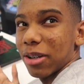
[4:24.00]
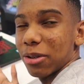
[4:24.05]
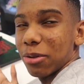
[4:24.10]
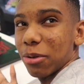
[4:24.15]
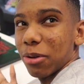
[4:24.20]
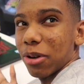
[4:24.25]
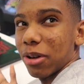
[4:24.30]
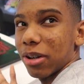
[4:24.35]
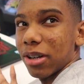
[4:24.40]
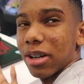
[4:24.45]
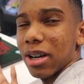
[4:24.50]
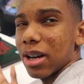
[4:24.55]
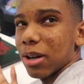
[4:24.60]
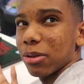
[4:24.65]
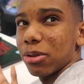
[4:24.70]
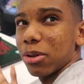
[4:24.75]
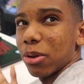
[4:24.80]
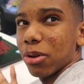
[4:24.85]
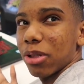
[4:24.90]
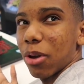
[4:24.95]
the
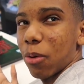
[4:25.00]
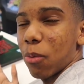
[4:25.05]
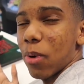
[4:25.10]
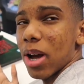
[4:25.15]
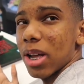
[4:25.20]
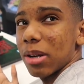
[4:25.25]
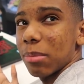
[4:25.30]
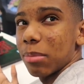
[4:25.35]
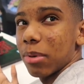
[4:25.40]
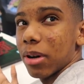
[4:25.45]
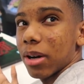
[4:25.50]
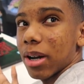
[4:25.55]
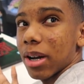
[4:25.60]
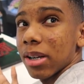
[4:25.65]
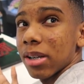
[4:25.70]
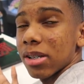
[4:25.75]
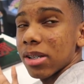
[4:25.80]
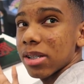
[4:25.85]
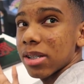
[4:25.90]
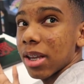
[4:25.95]
word book
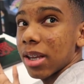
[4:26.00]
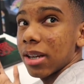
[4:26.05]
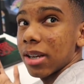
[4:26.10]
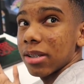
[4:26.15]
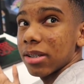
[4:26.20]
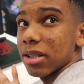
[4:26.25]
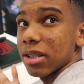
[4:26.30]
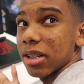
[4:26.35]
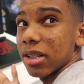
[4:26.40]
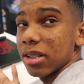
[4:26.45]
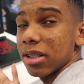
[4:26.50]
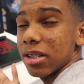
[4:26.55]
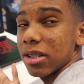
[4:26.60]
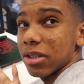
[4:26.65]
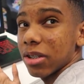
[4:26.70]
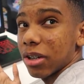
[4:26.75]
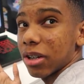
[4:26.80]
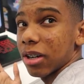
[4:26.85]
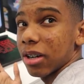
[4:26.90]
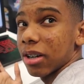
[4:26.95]
and just send it to the
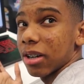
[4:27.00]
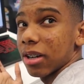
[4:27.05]
teacher.